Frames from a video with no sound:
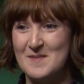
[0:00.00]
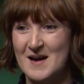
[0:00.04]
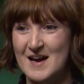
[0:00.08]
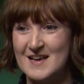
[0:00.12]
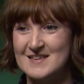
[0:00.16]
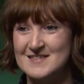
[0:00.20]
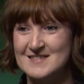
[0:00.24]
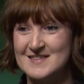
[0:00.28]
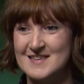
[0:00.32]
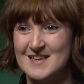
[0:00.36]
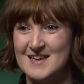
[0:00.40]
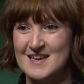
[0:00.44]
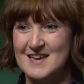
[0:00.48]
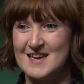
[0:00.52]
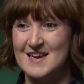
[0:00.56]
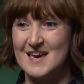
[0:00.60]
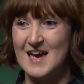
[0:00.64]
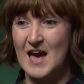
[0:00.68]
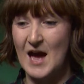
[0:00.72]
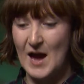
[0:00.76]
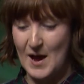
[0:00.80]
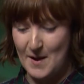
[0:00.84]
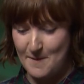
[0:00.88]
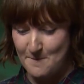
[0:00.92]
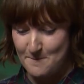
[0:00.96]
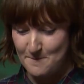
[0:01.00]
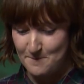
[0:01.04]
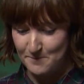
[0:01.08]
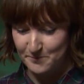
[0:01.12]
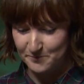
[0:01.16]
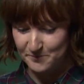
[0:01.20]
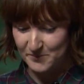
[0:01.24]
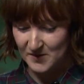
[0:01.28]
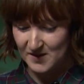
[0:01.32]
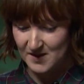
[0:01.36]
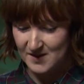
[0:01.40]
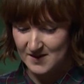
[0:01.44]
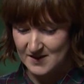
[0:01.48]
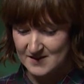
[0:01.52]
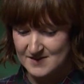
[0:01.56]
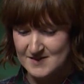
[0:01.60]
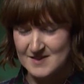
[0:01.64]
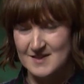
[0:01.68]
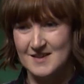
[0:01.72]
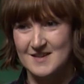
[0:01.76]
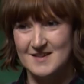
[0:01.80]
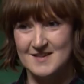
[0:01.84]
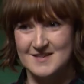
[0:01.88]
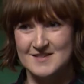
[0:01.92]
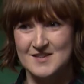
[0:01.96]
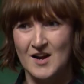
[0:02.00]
has the, um, it's the